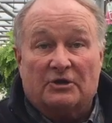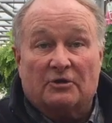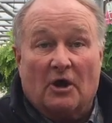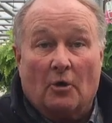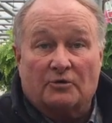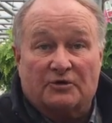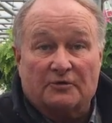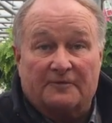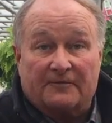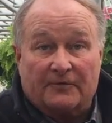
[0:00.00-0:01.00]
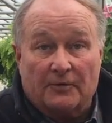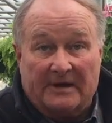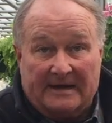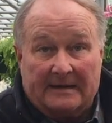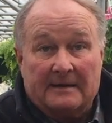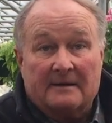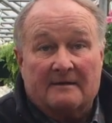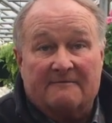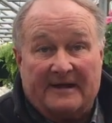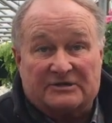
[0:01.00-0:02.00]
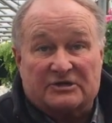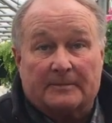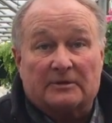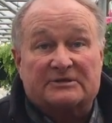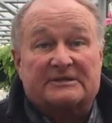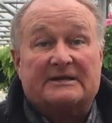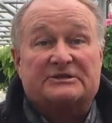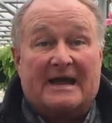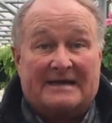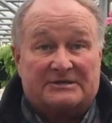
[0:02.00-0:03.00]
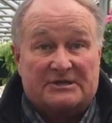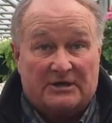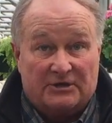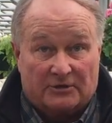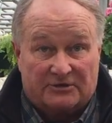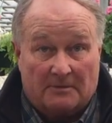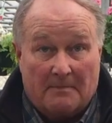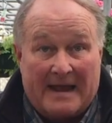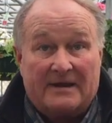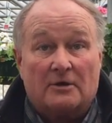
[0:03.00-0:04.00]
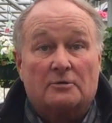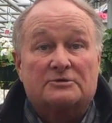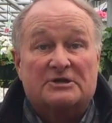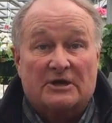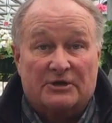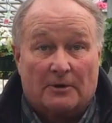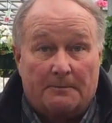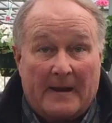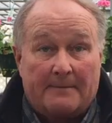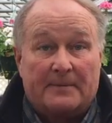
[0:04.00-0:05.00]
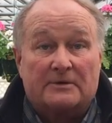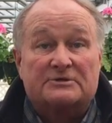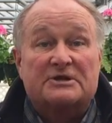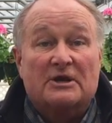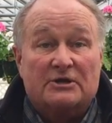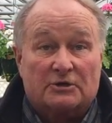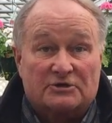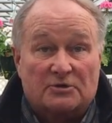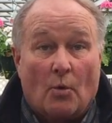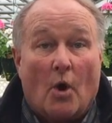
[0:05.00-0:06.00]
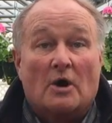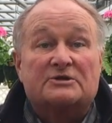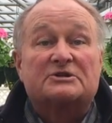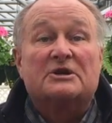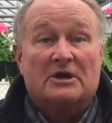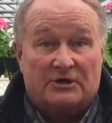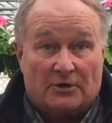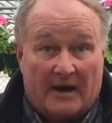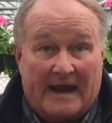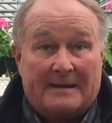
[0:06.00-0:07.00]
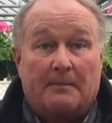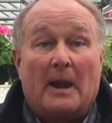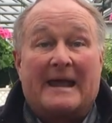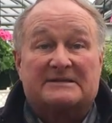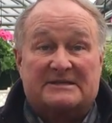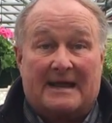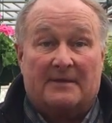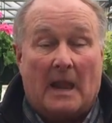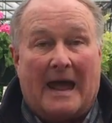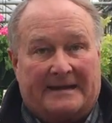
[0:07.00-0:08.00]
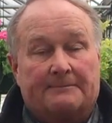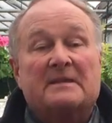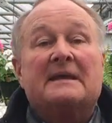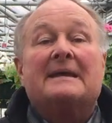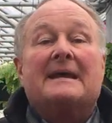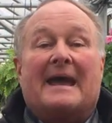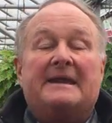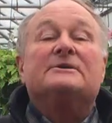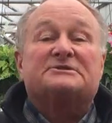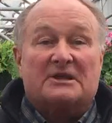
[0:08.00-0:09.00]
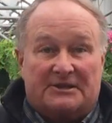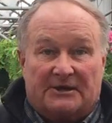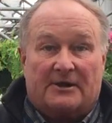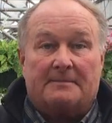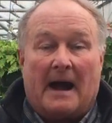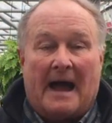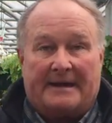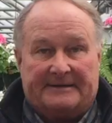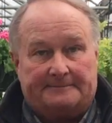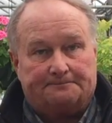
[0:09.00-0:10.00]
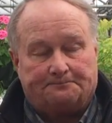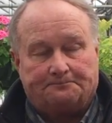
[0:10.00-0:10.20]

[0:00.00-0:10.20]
you go to fruiting vegetables such as your tomatoes, your peppers, your squash, your eggplants, and the like. And here's the theory behind it.